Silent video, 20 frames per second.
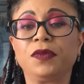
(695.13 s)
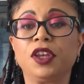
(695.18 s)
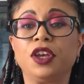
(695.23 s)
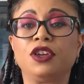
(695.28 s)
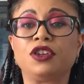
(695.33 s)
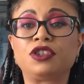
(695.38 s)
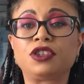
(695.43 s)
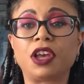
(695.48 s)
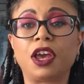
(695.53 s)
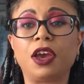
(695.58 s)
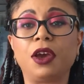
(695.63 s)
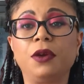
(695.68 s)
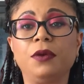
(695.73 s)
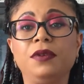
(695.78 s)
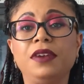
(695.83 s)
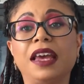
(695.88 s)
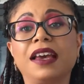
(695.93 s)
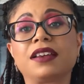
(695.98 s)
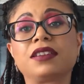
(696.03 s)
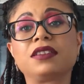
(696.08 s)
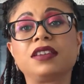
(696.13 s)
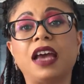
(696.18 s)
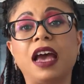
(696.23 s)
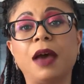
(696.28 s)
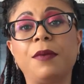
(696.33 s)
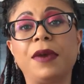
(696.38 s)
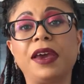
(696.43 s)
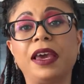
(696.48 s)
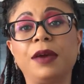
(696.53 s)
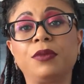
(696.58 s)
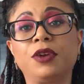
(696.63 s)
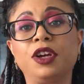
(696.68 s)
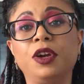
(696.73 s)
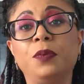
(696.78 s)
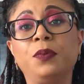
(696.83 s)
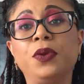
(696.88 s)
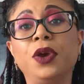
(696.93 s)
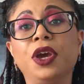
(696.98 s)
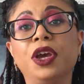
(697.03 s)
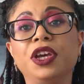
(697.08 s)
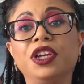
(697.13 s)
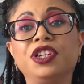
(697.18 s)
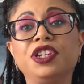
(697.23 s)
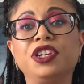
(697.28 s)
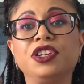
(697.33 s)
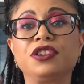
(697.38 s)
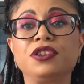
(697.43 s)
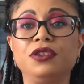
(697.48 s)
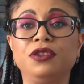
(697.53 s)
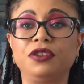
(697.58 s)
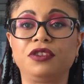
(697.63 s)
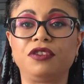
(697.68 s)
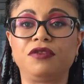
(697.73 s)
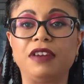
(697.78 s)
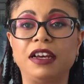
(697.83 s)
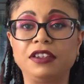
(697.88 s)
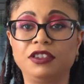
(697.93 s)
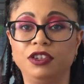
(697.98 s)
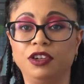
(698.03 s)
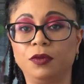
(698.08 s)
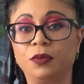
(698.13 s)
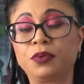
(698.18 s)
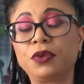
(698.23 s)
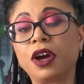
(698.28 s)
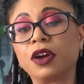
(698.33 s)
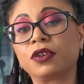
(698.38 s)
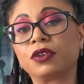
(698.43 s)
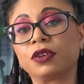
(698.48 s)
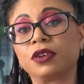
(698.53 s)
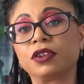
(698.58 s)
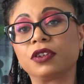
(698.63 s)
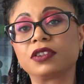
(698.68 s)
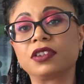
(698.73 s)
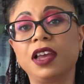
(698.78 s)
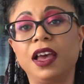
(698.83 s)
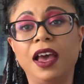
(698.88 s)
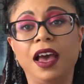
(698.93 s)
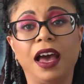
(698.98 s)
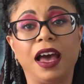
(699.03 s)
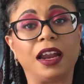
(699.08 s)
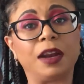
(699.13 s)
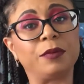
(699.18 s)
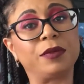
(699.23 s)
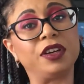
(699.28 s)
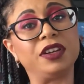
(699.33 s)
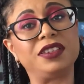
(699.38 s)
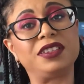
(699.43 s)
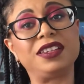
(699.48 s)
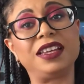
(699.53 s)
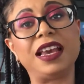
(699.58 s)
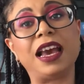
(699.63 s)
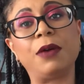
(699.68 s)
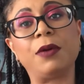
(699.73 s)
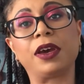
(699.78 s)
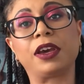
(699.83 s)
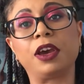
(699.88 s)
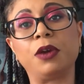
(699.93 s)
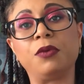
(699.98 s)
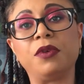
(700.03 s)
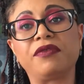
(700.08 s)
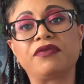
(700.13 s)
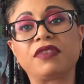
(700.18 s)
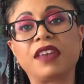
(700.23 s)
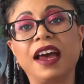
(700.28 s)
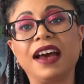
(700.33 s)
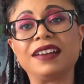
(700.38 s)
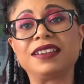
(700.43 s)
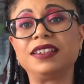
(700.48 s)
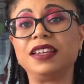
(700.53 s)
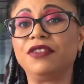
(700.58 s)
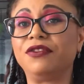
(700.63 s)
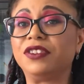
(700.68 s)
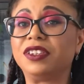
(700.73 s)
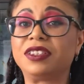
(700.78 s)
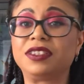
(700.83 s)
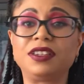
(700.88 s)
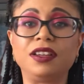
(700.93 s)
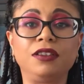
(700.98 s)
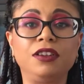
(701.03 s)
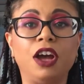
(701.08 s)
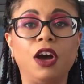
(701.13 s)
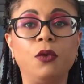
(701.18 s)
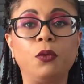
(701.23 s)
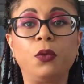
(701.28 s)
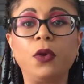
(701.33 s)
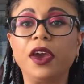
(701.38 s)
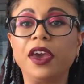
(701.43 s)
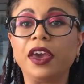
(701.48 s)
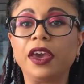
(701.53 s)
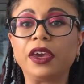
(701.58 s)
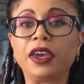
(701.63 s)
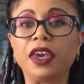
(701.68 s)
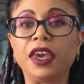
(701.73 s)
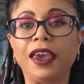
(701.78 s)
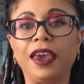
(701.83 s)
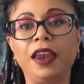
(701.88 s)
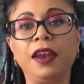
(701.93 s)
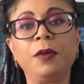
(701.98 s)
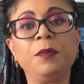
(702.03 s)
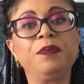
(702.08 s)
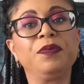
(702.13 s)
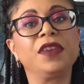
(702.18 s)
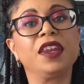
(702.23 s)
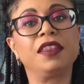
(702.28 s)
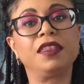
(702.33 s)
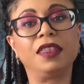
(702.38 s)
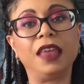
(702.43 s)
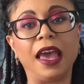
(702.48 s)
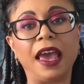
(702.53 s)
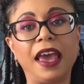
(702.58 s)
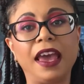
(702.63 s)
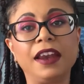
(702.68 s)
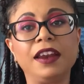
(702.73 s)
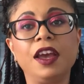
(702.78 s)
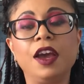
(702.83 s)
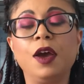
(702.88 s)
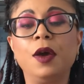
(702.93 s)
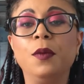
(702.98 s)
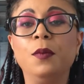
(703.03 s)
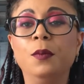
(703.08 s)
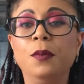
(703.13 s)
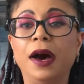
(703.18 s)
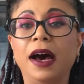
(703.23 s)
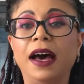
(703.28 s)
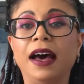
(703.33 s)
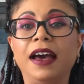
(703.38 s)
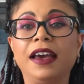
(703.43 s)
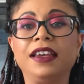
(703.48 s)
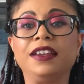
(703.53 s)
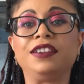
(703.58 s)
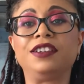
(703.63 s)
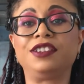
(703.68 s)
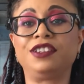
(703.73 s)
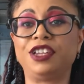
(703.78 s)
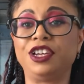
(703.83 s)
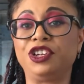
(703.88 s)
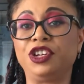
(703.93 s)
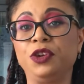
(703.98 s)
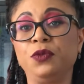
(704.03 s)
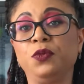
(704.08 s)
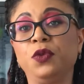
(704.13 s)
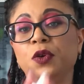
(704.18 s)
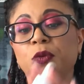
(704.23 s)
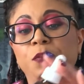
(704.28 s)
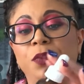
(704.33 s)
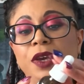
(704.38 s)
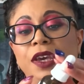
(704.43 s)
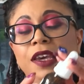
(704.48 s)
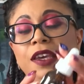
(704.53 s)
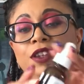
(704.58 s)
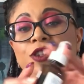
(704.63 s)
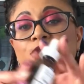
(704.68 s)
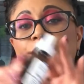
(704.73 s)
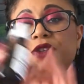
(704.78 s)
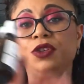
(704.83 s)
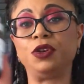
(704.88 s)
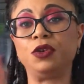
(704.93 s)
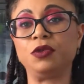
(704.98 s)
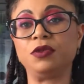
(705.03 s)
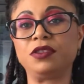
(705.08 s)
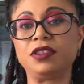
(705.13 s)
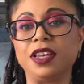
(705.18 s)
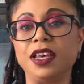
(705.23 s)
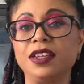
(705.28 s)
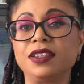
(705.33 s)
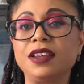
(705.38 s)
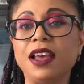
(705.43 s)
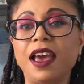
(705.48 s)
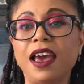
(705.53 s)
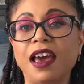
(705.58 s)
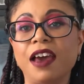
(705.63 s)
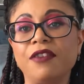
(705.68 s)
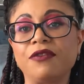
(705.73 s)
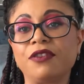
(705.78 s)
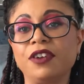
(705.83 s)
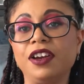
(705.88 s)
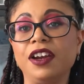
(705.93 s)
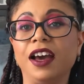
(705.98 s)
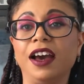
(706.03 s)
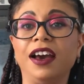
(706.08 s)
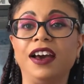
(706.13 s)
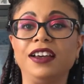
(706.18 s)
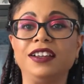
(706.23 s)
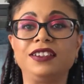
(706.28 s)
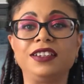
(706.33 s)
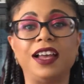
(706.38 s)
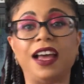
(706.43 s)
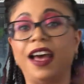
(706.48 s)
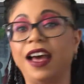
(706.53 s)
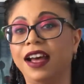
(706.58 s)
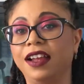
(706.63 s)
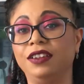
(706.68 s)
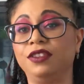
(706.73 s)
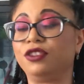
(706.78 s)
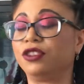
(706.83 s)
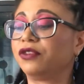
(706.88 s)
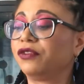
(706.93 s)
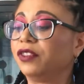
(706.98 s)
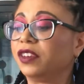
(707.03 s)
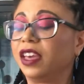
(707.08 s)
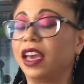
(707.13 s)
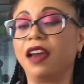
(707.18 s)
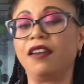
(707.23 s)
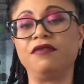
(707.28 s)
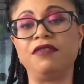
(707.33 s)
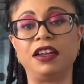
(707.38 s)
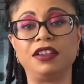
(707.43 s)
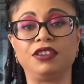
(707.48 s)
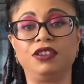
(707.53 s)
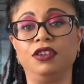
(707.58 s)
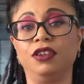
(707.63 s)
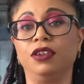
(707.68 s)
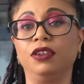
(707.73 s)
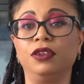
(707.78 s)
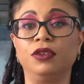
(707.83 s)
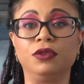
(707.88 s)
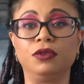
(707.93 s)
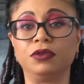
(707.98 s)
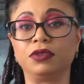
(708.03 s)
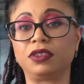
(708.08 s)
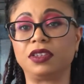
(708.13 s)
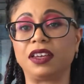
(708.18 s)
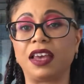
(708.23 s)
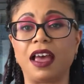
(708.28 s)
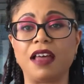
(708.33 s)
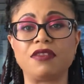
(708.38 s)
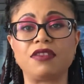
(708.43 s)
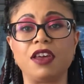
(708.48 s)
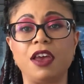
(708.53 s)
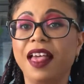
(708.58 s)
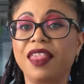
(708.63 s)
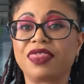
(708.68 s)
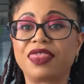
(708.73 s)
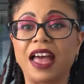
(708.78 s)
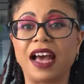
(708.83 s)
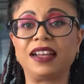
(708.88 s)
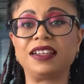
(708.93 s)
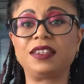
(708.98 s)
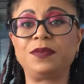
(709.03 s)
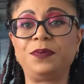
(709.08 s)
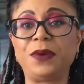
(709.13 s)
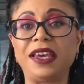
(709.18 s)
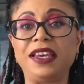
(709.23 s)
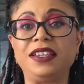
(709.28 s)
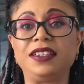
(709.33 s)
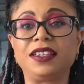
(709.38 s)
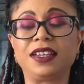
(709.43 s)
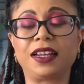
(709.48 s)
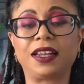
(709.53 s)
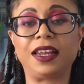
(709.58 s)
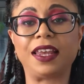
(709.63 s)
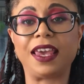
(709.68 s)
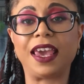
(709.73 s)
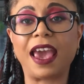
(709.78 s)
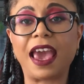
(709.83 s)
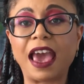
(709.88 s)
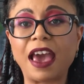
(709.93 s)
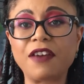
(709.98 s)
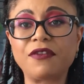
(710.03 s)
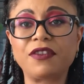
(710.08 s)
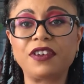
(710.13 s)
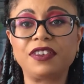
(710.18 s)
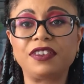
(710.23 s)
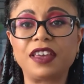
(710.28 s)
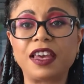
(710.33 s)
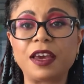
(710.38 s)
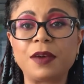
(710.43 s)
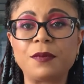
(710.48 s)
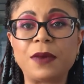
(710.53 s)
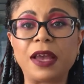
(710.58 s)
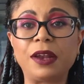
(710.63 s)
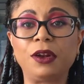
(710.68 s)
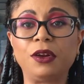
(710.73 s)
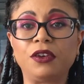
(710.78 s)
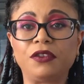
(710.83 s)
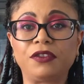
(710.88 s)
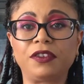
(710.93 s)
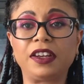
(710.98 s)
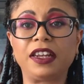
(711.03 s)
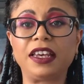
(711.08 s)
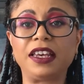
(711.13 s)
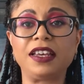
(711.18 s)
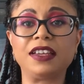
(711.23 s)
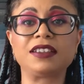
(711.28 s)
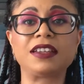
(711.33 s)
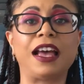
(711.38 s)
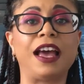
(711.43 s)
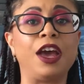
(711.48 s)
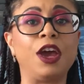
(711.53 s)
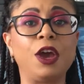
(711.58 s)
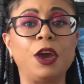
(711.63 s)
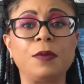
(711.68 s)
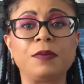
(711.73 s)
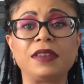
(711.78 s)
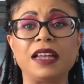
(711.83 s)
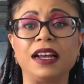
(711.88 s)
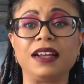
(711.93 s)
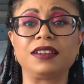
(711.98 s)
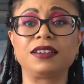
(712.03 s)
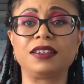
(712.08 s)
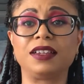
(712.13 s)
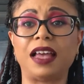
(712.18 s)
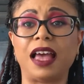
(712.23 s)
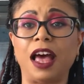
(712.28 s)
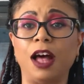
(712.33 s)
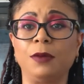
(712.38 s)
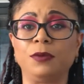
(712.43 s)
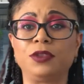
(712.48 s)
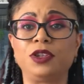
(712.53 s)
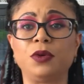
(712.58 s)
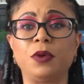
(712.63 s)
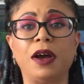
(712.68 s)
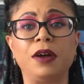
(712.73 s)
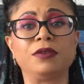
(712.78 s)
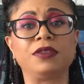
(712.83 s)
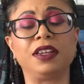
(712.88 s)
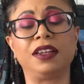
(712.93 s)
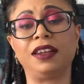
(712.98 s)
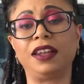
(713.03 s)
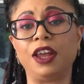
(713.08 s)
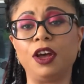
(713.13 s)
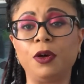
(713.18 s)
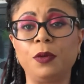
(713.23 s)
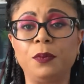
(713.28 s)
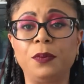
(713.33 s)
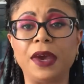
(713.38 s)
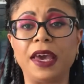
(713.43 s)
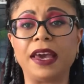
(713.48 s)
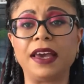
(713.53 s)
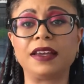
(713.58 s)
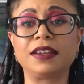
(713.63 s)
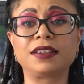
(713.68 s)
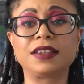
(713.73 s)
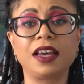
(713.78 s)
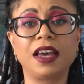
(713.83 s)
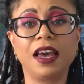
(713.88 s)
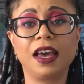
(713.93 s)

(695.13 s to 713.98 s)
So next time I am going to purchase another retinol product, and I'm going to see how I go with that. If it's still not working, then my decision will be to use this every night and just forget retinol altogether. That's basically everything, my lovelies. I hope that's helped you out a little bit.